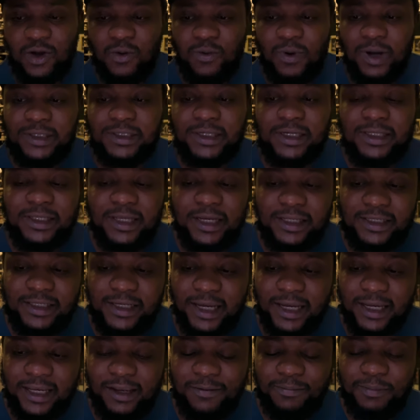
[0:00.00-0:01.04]
What did they
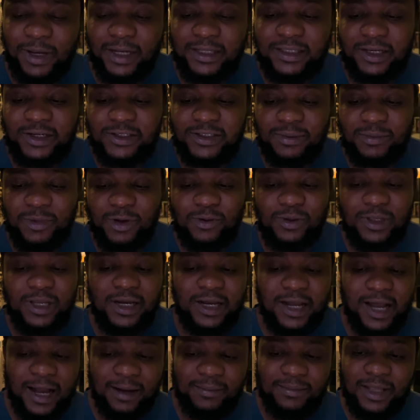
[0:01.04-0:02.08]
there? He person tells me you they
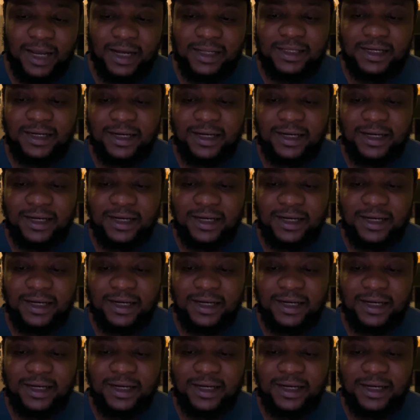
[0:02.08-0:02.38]
calm down,